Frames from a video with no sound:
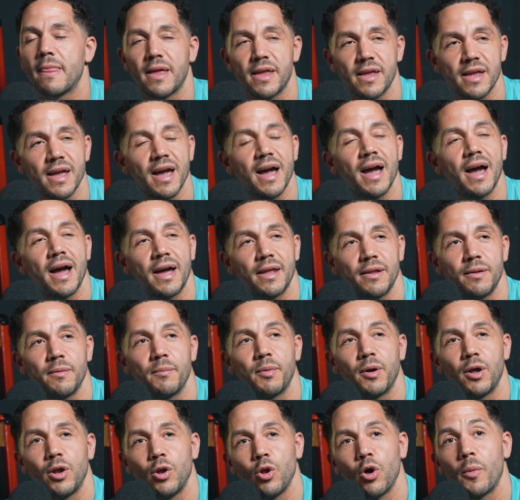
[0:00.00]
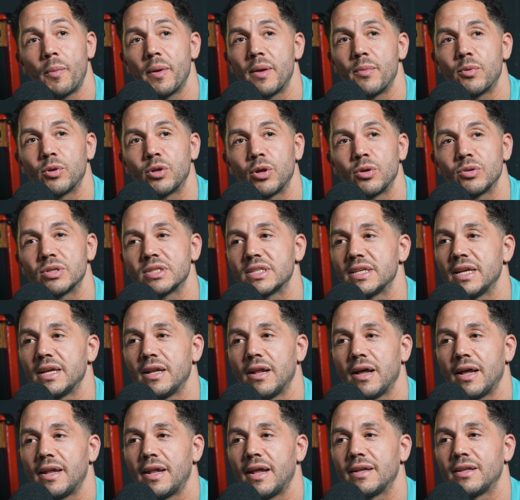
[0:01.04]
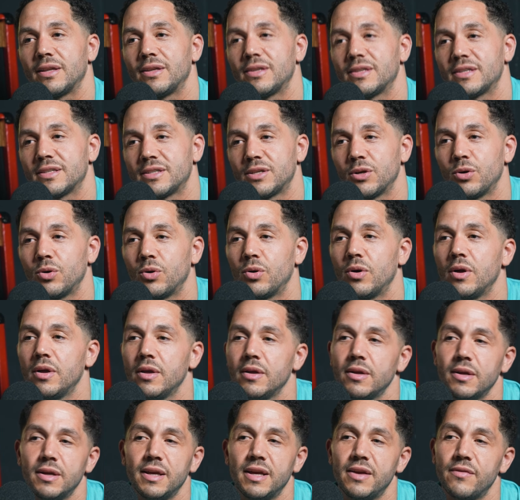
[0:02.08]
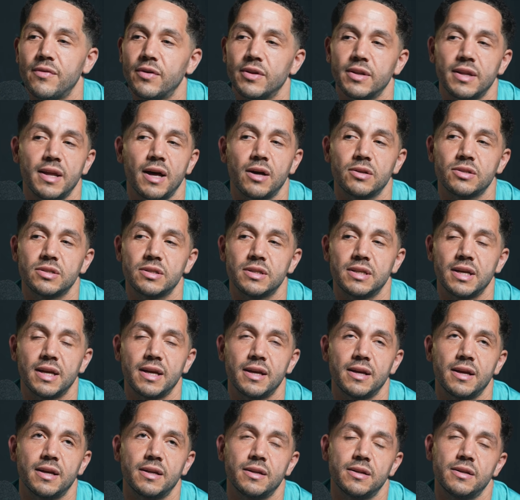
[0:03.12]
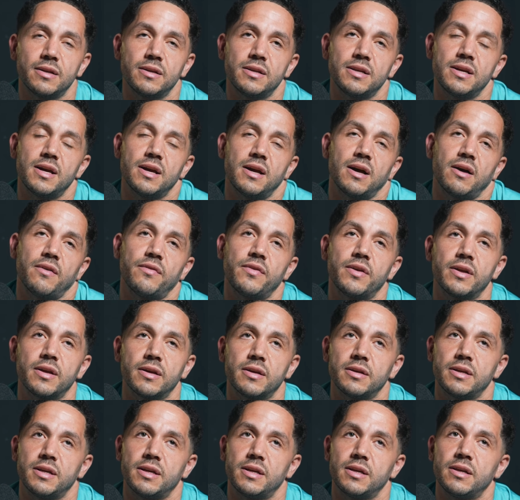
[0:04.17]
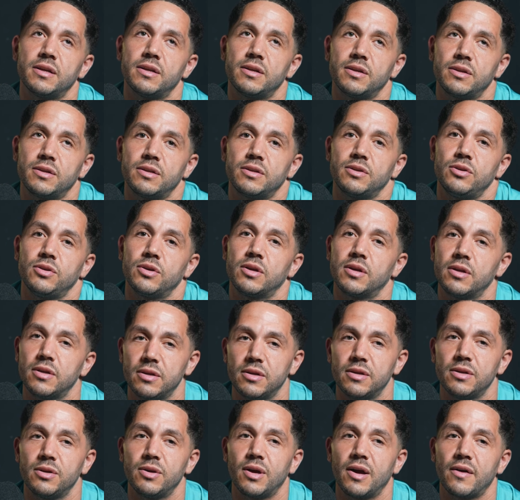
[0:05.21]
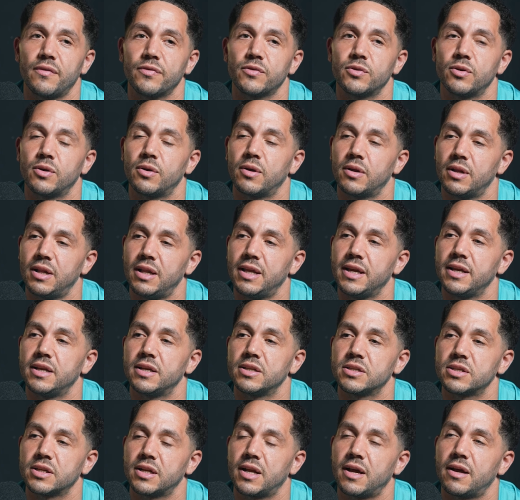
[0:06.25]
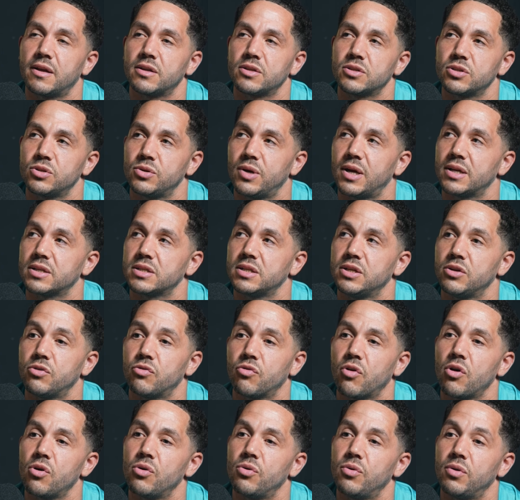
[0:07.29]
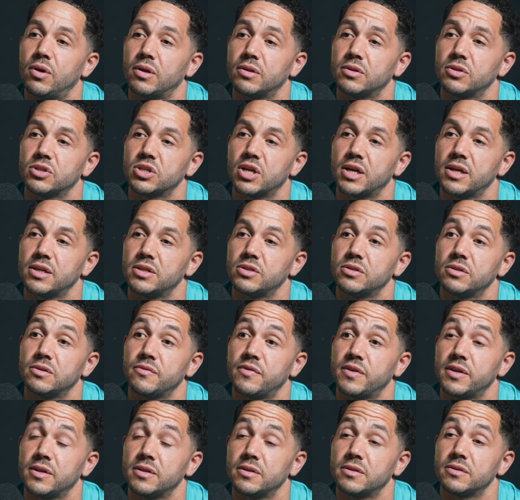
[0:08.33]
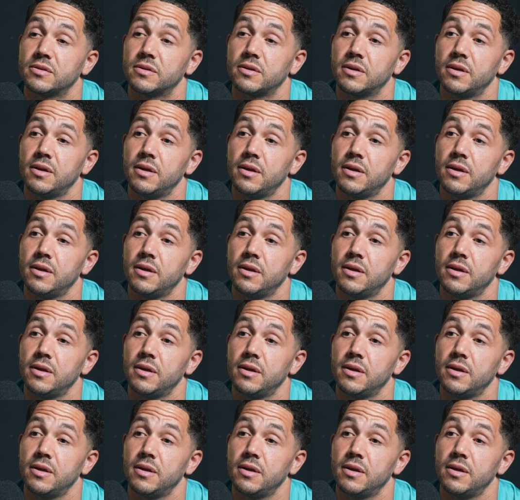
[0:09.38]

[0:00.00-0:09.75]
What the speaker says: But a lot of people don't see it like that still, even now today. And yeah, I think you have to lean into that to actually grow and change things.